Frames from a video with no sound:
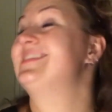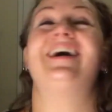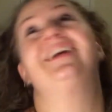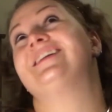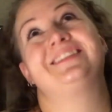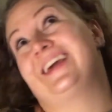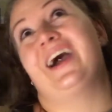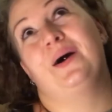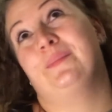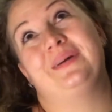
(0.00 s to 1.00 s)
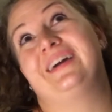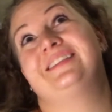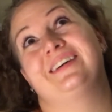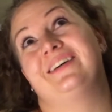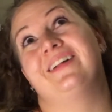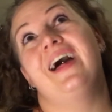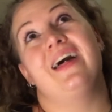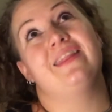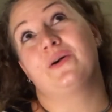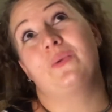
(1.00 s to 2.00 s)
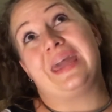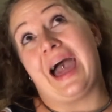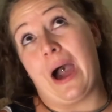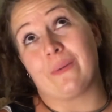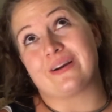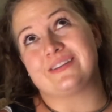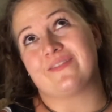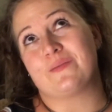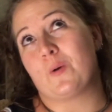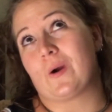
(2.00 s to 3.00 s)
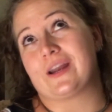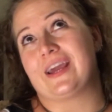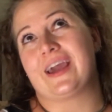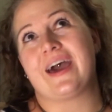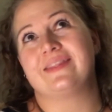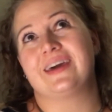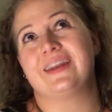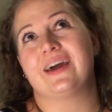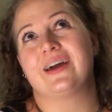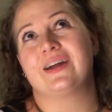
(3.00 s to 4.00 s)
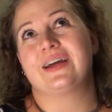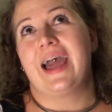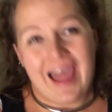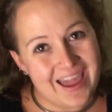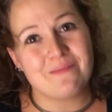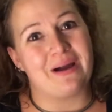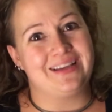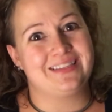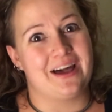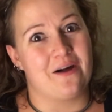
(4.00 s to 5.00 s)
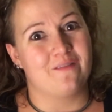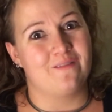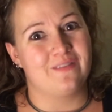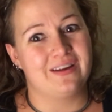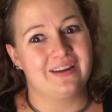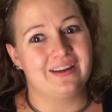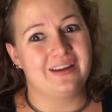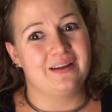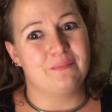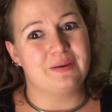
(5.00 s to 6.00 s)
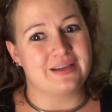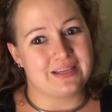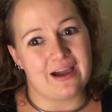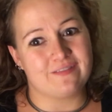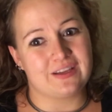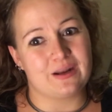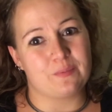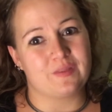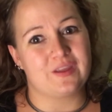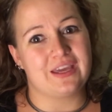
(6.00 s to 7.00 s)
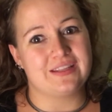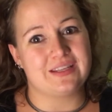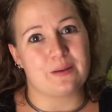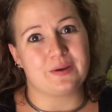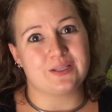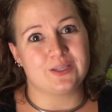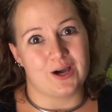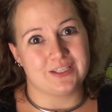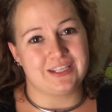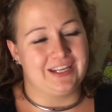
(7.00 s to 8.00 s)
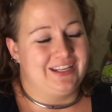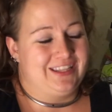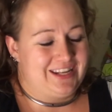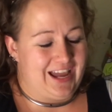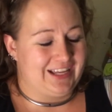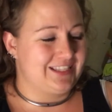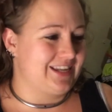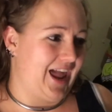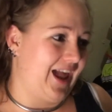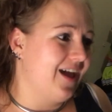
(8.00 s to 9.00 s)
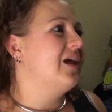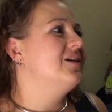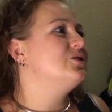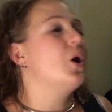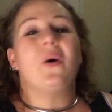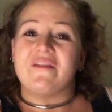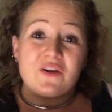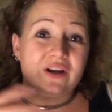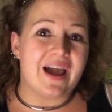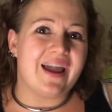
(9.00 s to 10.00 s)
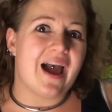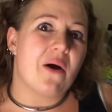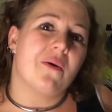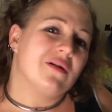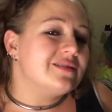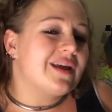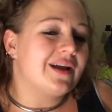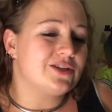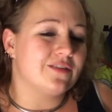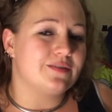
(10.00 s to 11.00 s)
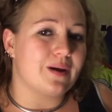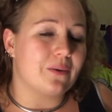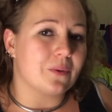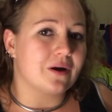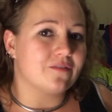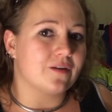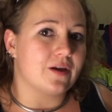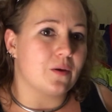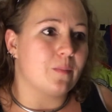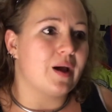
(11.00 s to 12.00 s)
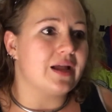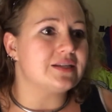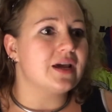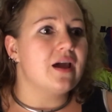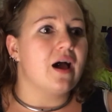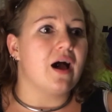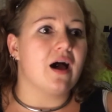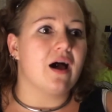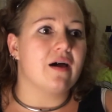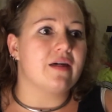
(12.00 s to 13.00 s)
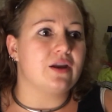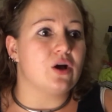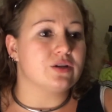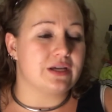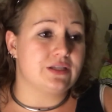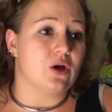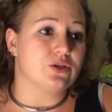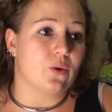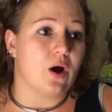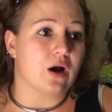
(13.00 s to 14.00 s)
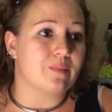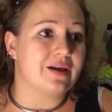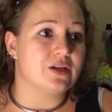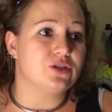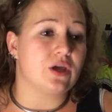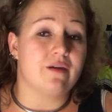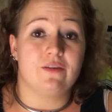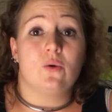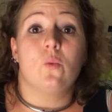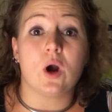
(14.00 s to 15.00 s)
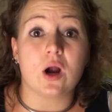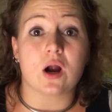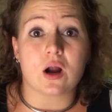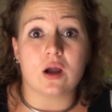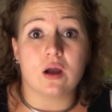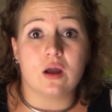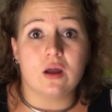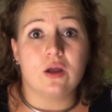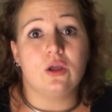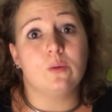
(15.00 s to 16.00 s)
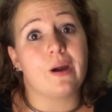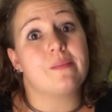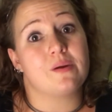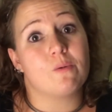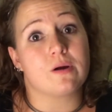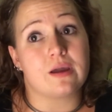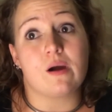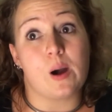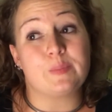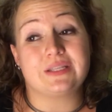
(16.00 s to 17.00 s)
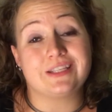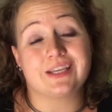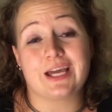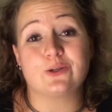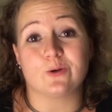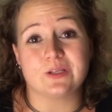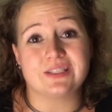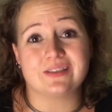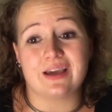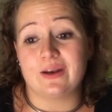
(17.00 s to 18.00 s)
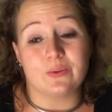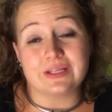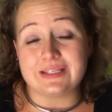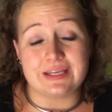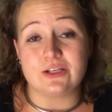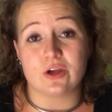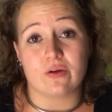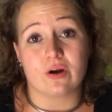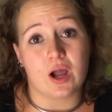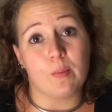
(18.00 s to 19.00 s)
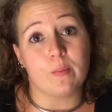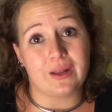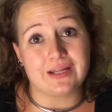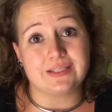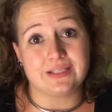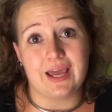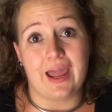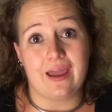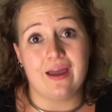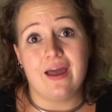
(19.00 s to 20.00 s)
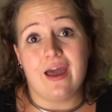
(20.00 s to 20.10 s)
And I'll stay up until the wee hours of the morning and then hate myself because I have to get up with the kids and I'm exhausted the next day. So if you're a night owl, night shift might work for you, but uh, it all is also hard because if you work, you might be working opposite schedules and only see each other a couple minutes a day.